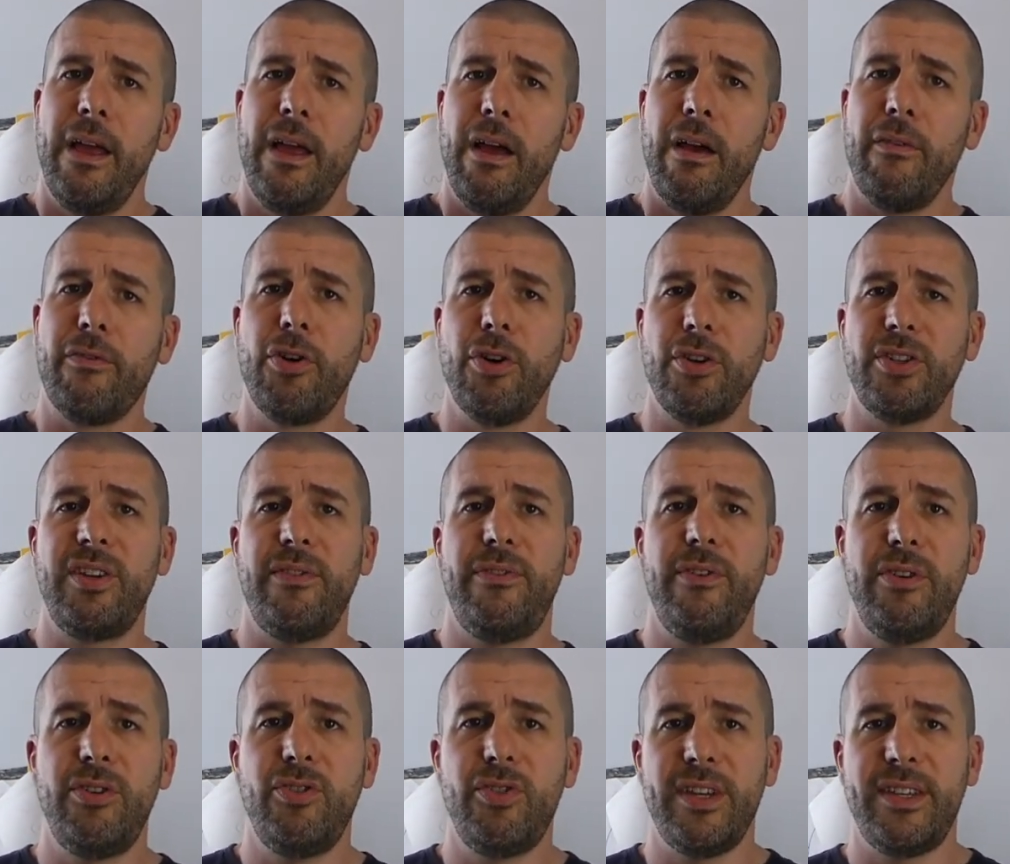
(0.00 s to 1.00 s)
Of course, if
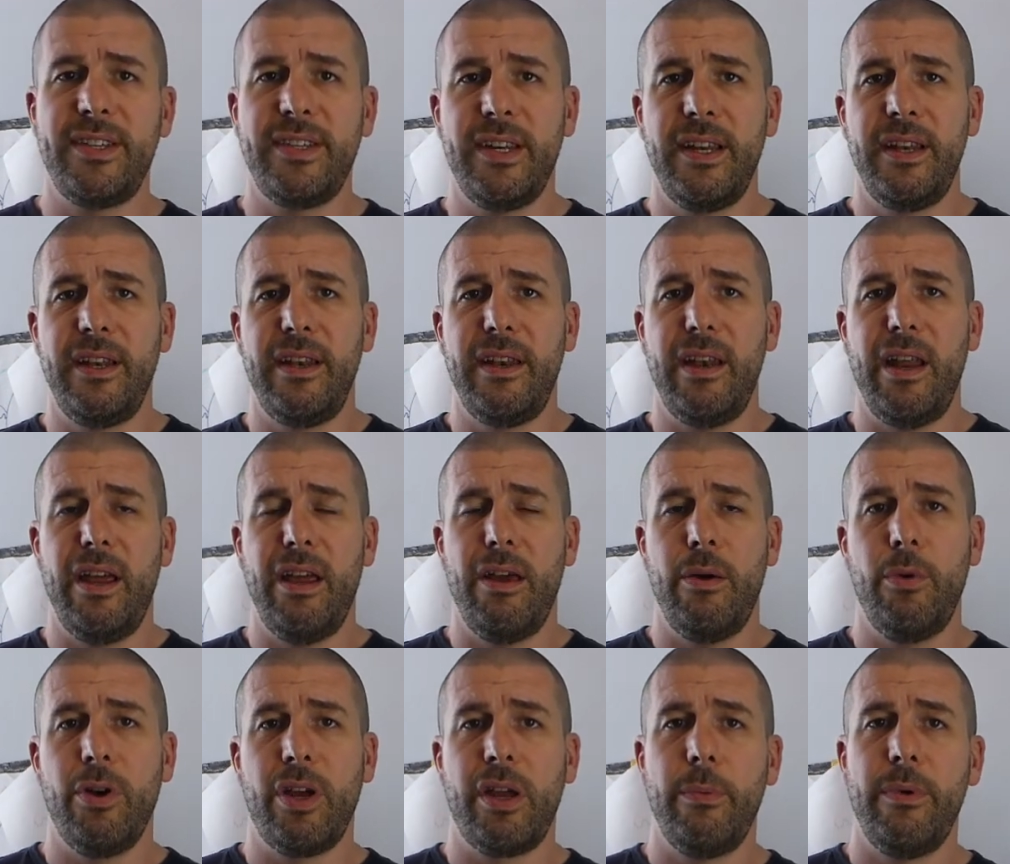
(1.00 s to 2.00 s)
you're interested in
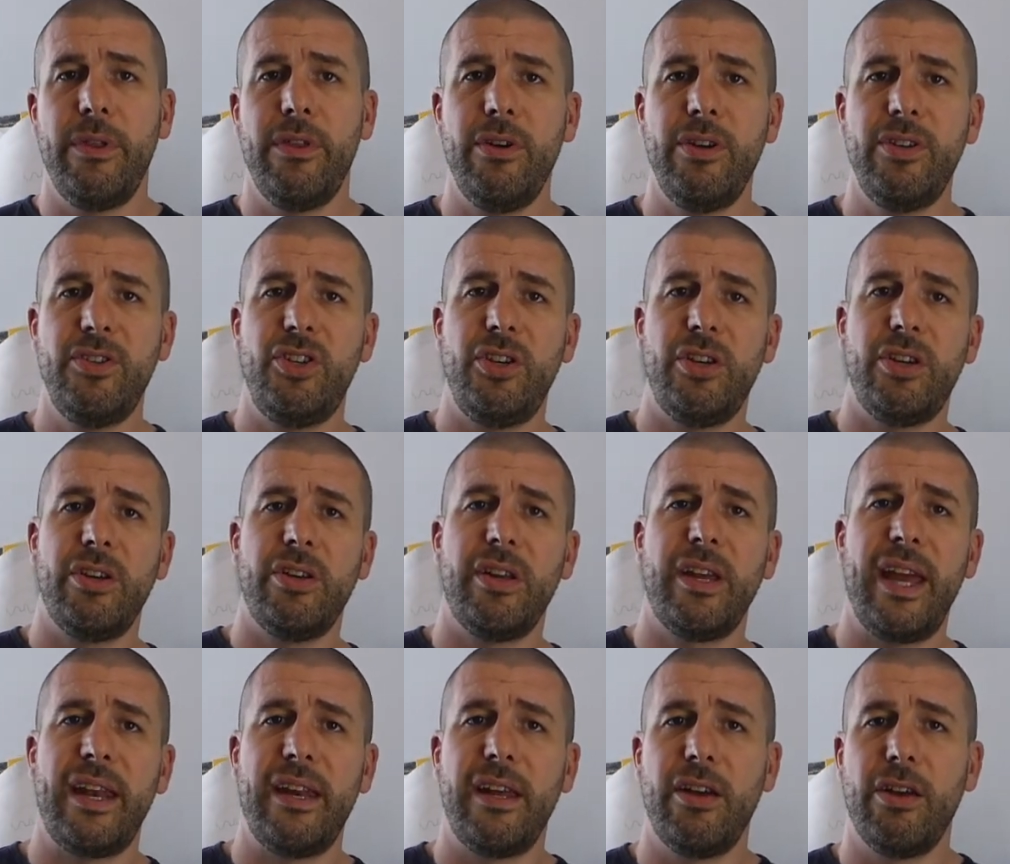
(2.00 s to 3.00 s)
working with us, you can
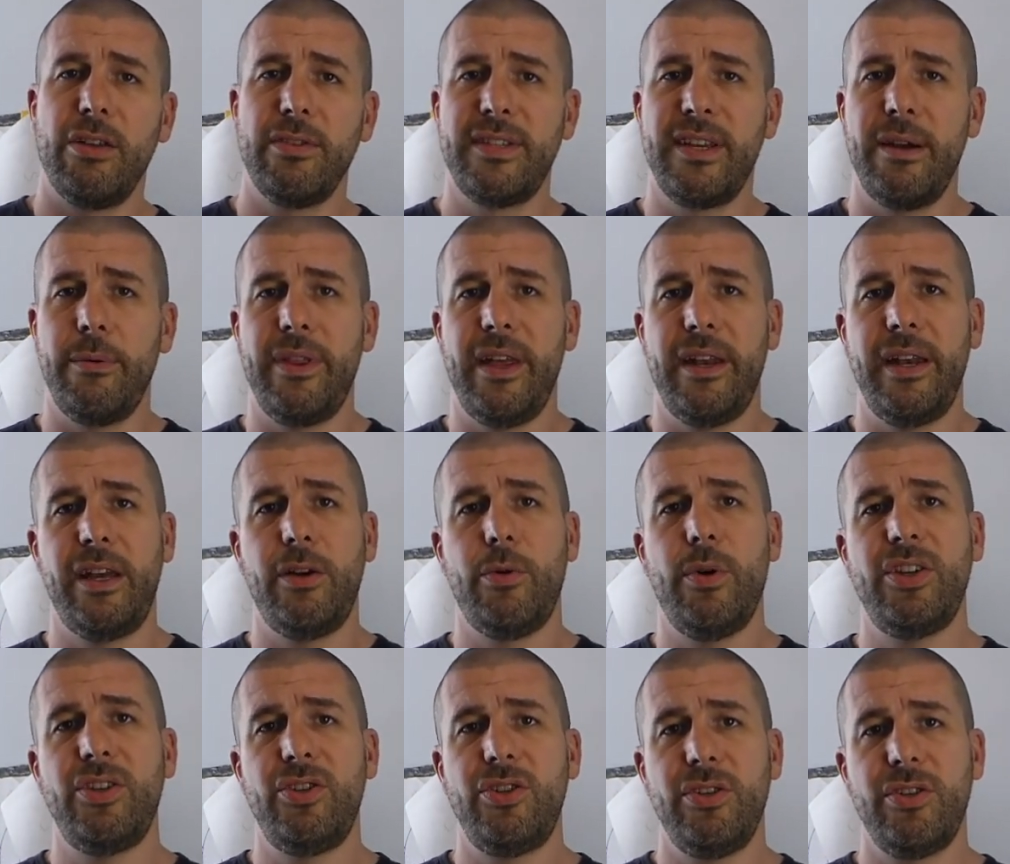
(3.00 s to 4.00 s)
get in contact with any
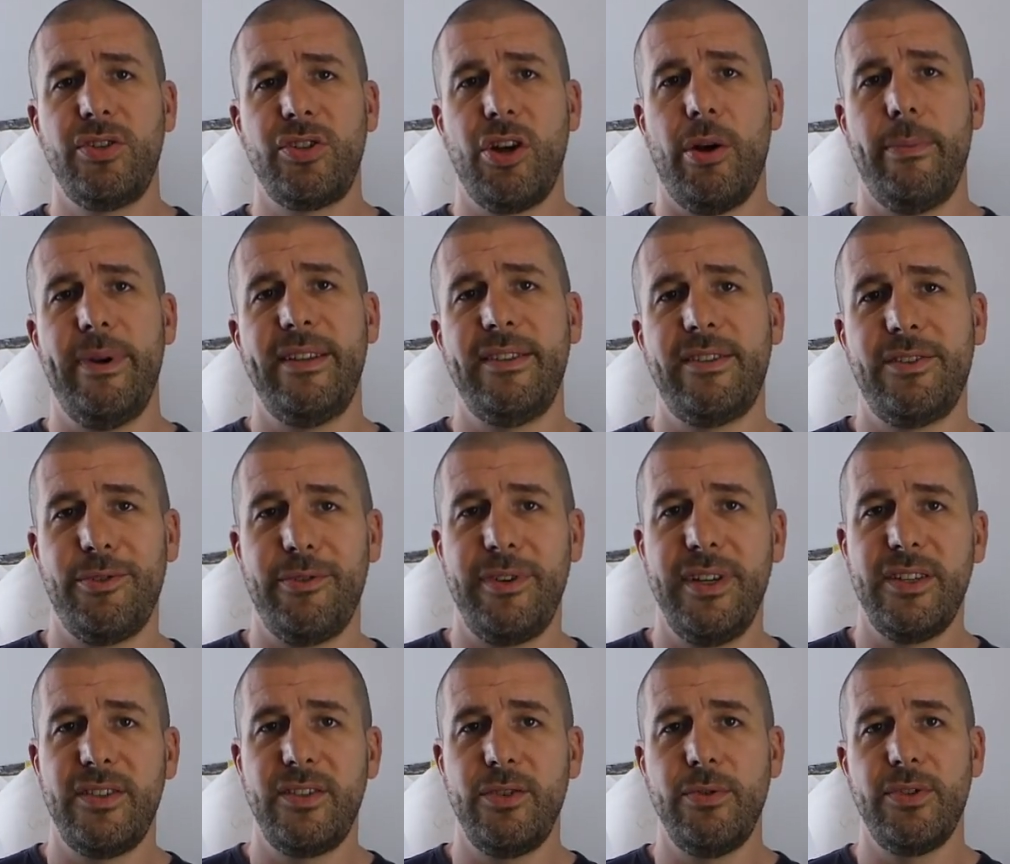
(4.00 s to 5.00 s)
questions, comments or
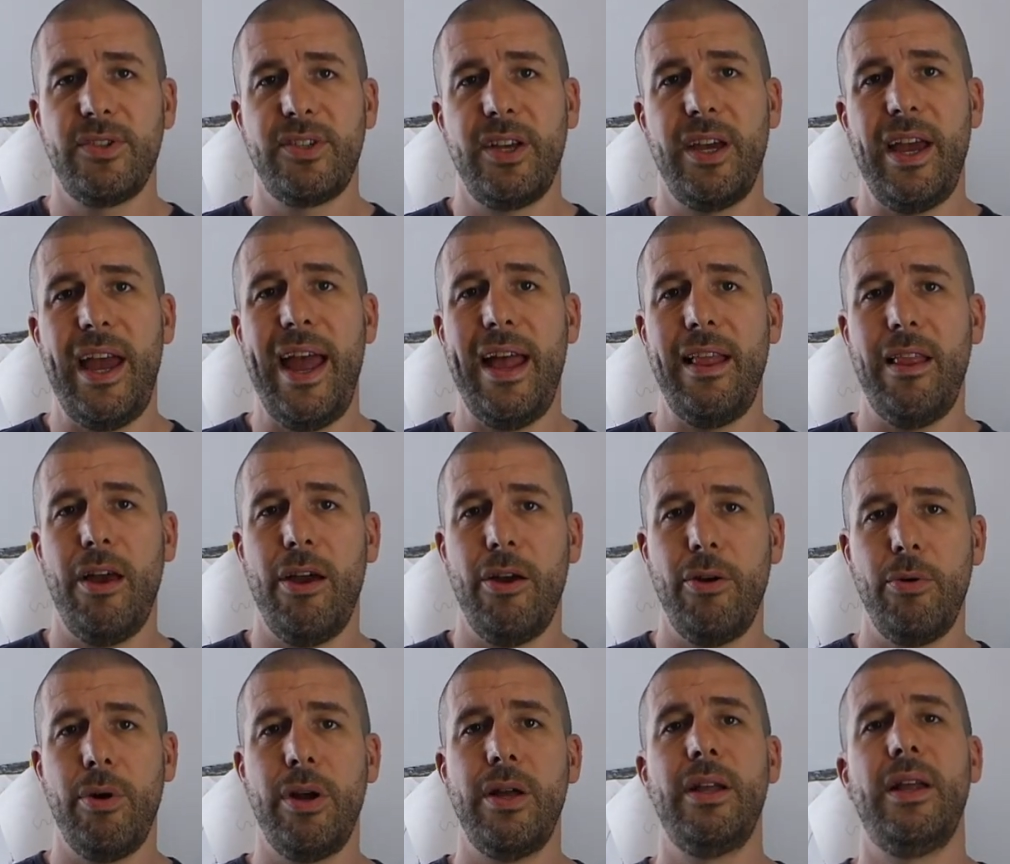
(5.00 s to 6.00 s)
insults at
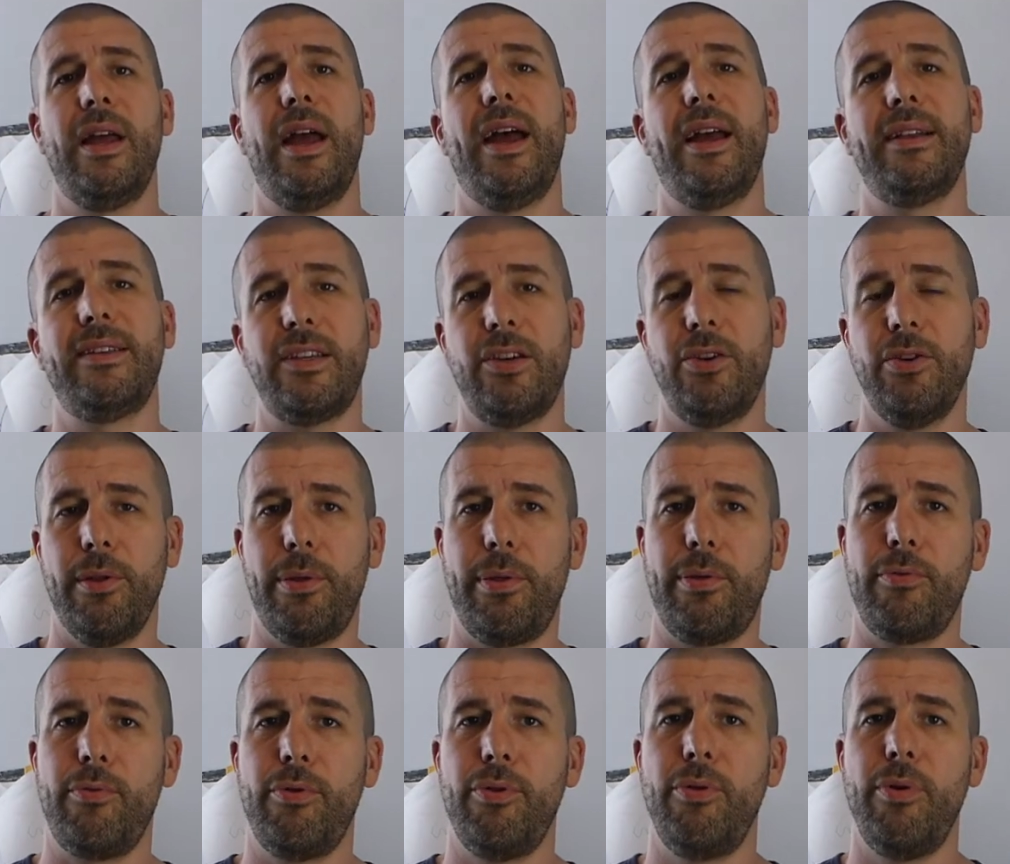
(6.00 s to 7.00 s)

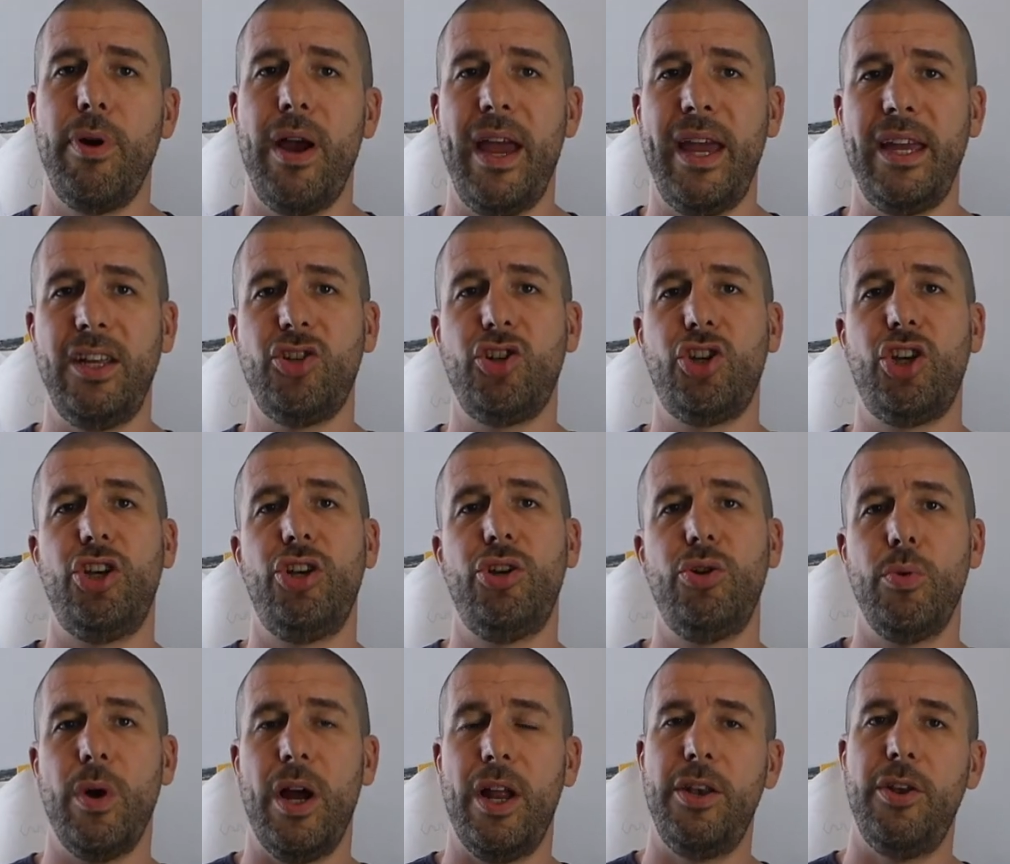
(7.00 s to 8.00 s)

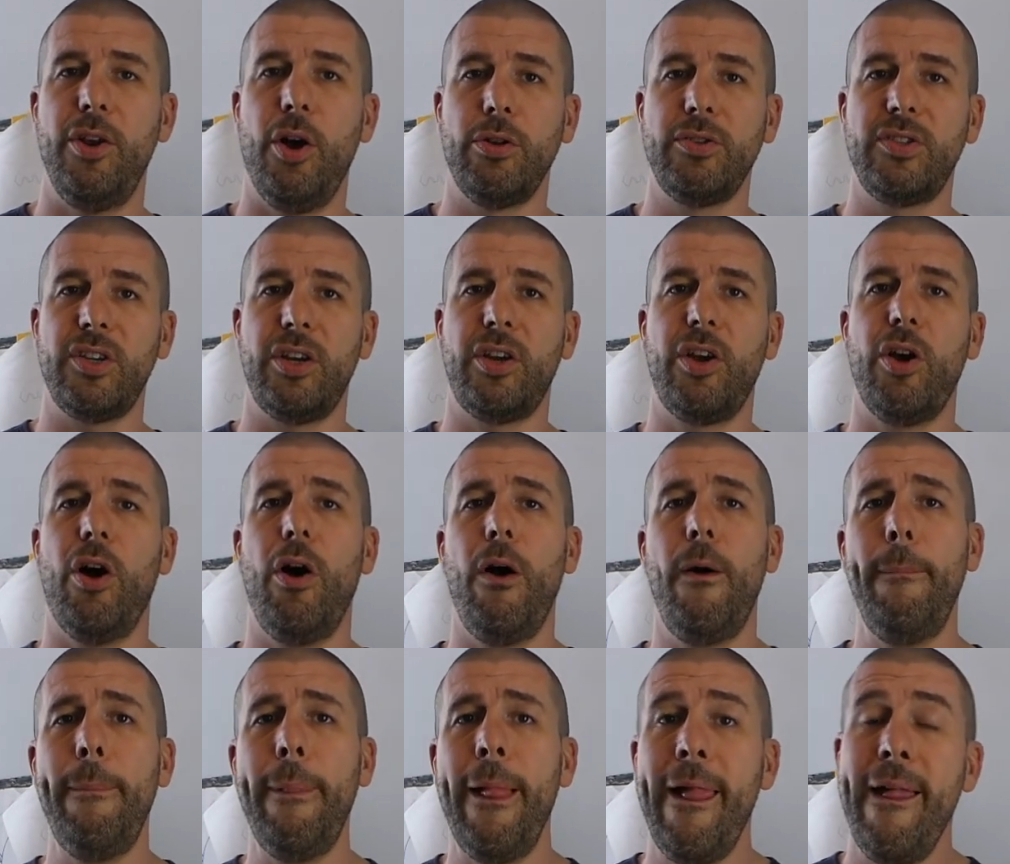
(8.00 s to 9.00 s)

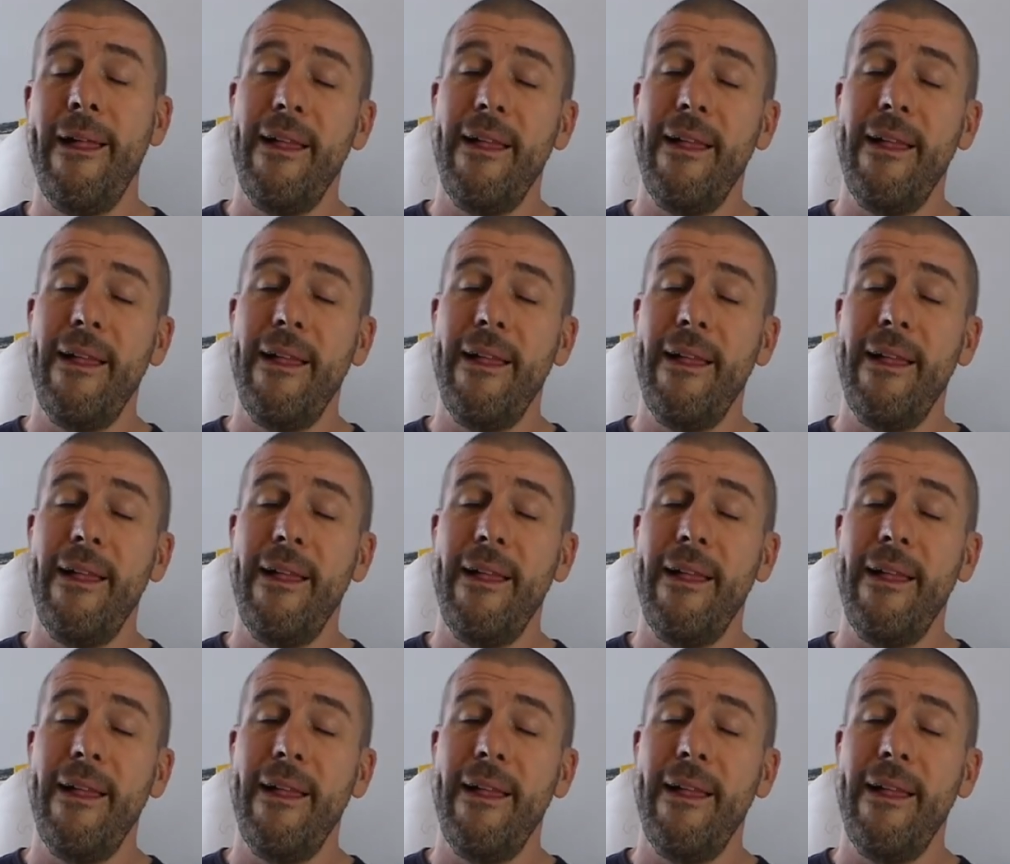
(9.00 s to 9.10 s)
hello@cutthroughhq.com.